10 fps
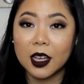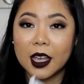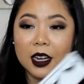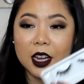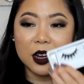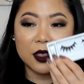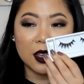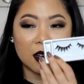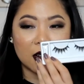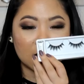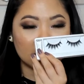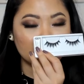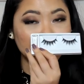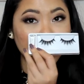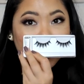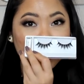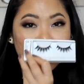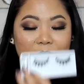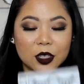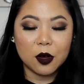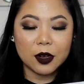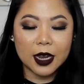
and here they are. So